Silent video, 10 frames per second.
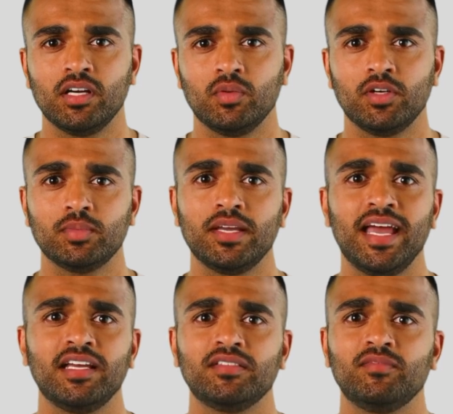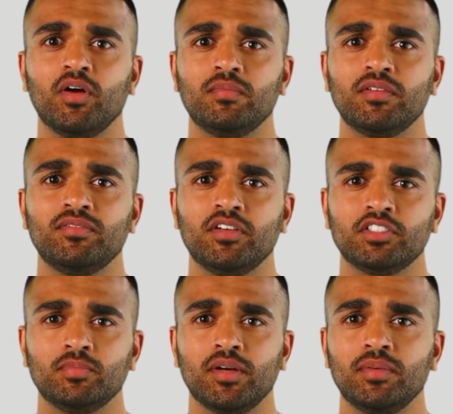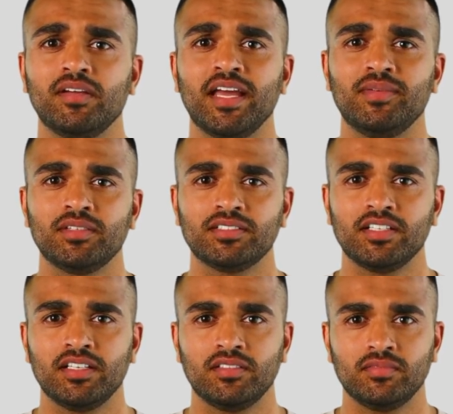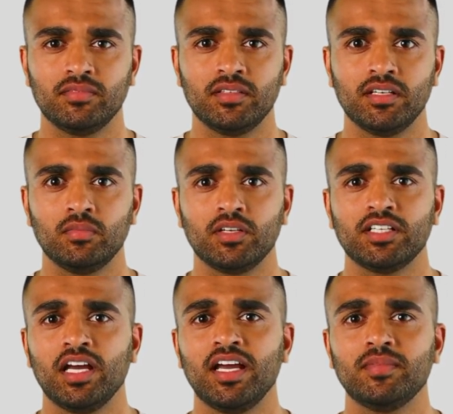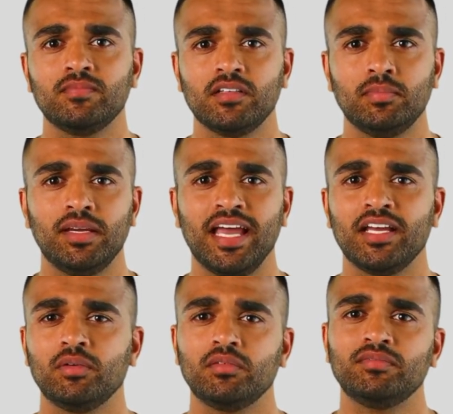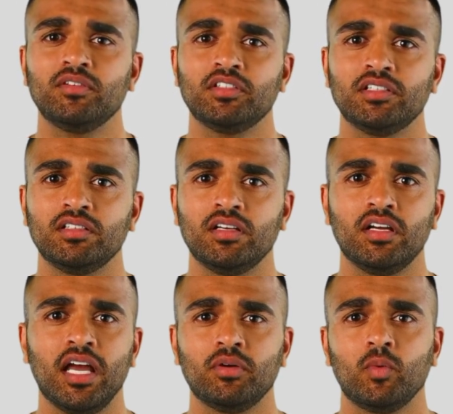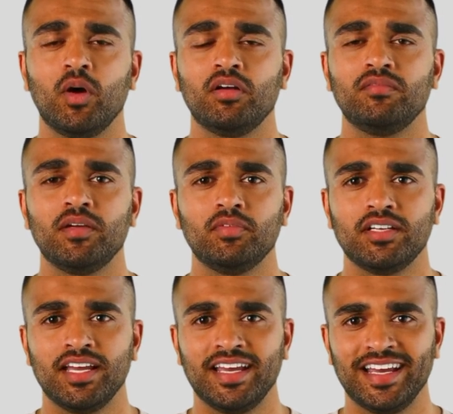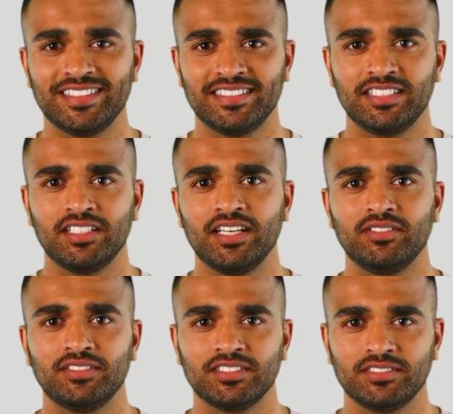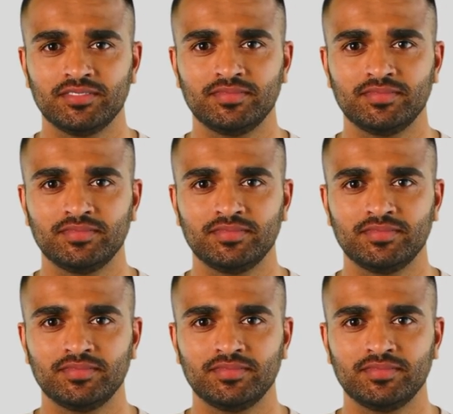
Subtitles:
which began to form the first primitive atmosphere. With time, the planet cooled further, allowing water vapor to condense into clouds.